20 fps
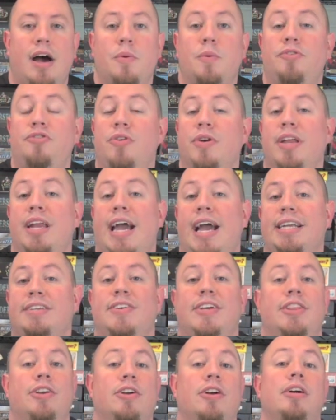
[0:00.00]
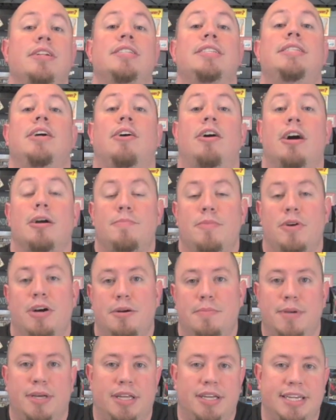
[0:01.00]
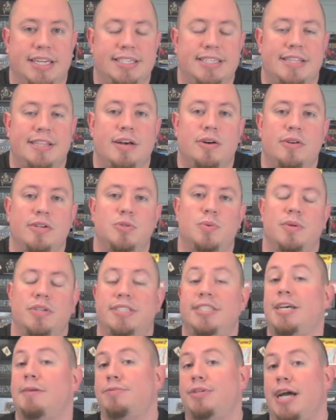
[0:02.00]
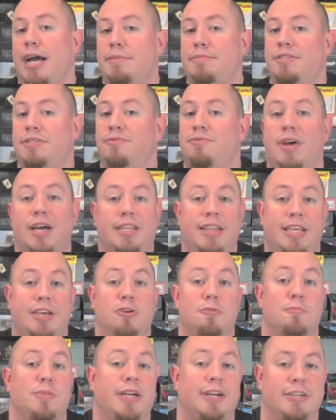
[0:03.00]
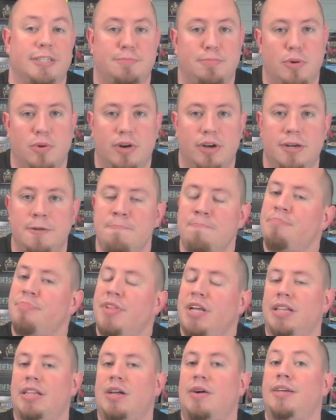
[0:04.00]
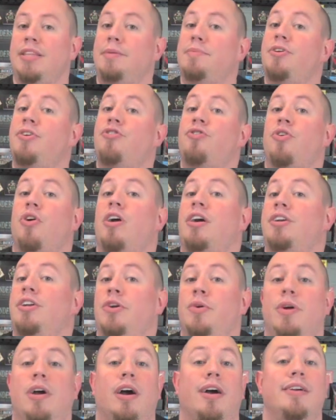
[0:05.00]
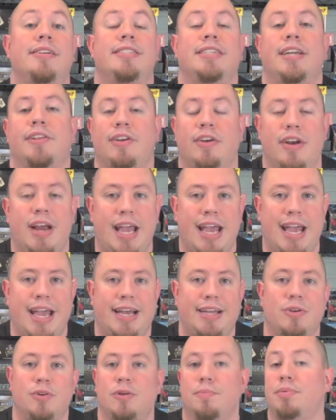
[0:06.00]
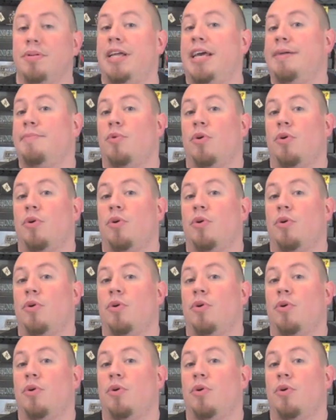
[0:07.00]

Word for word: which you can activate. They're called dogma abilities. And those will sometimes affect the own player's board, allowing them to draw new cards into their hand, or to play